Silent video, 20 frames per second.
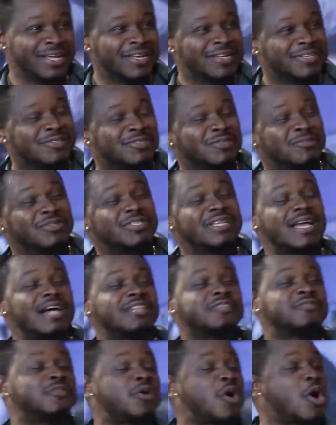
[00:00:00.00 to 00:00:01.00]
Okay. Sweeping
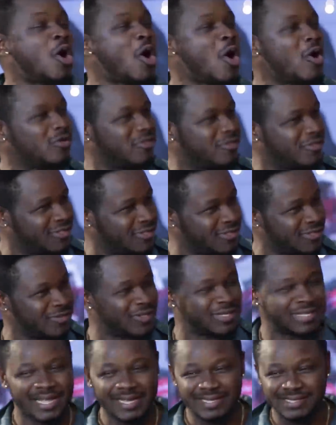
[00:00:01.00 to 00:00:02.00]
the house for us.
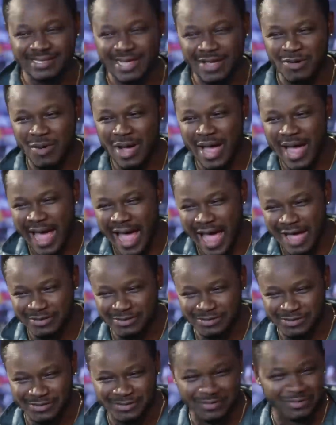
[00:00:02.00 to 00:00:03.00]
So that is our
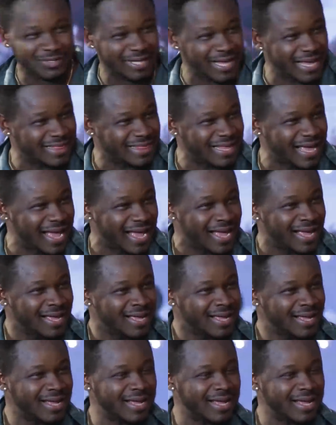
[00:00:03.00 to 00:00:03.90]
house together.